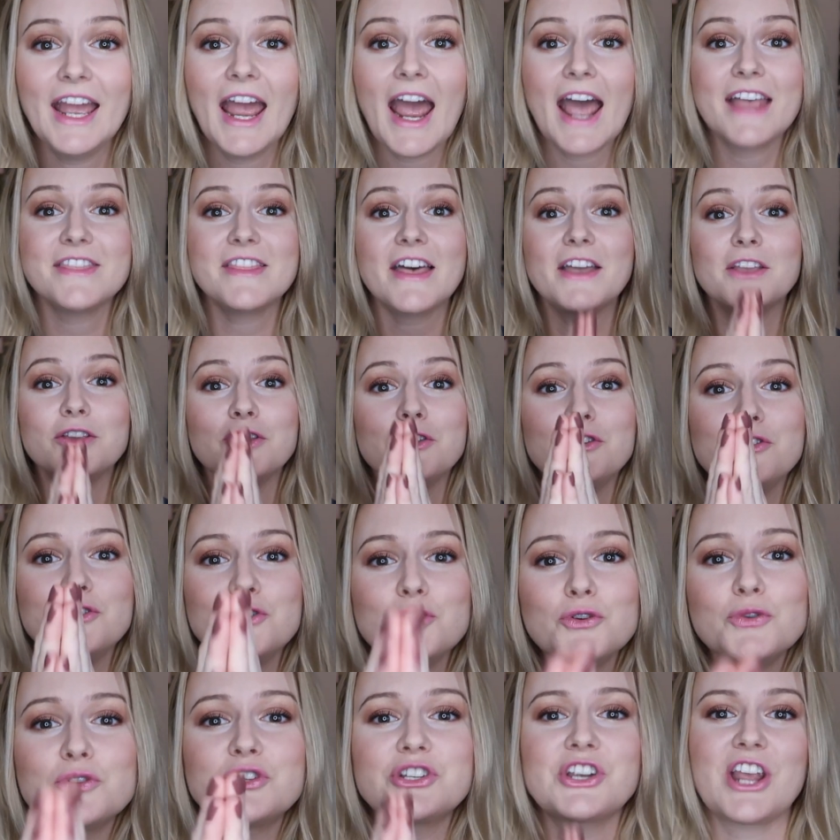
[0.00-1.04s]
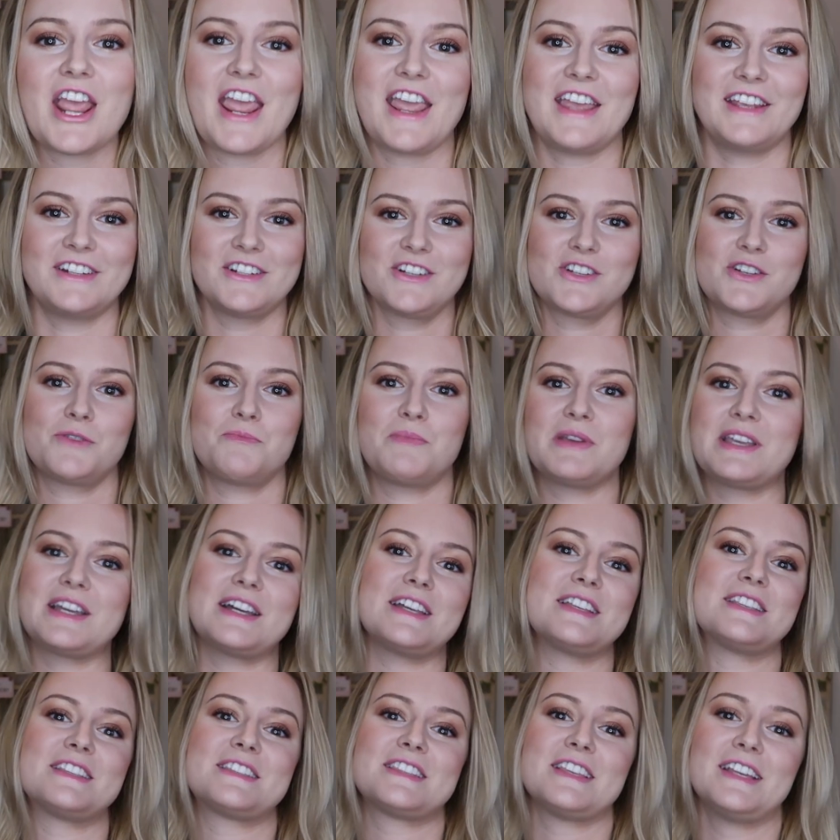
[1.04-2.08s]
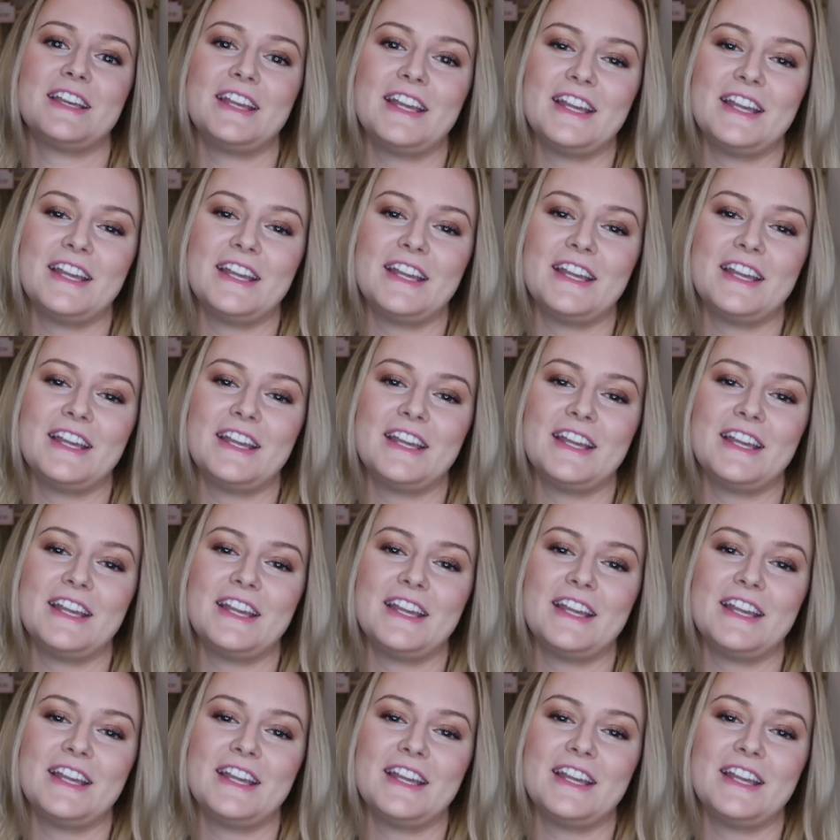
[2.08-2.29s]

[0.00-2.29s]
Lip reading: and that you change, because